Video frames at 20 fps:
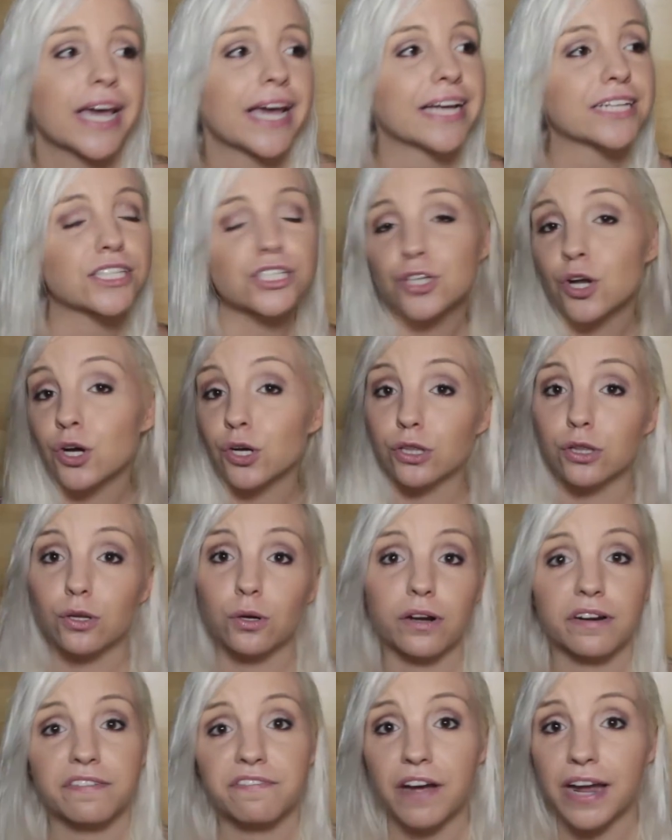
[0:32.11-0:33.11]
It's not
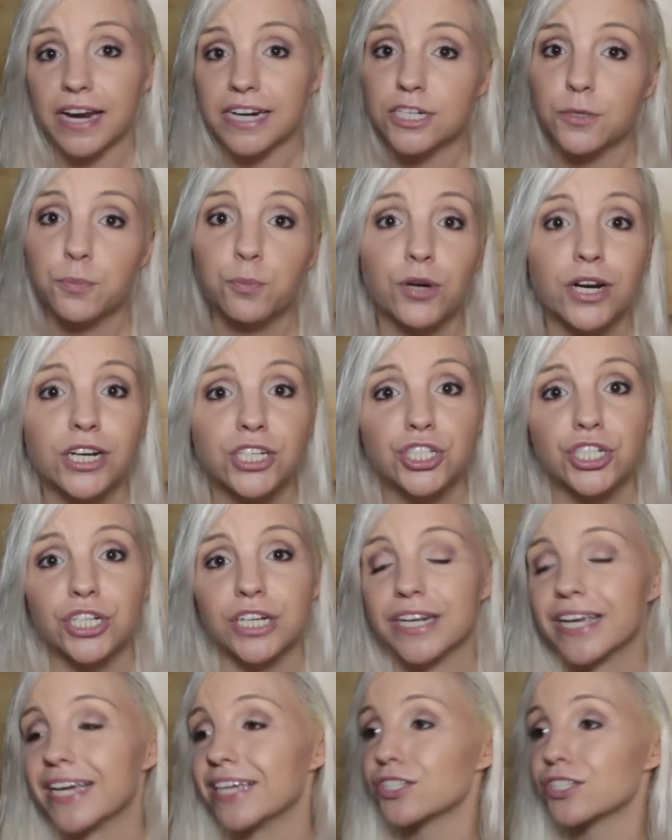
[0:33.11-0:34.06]
glorifying depression.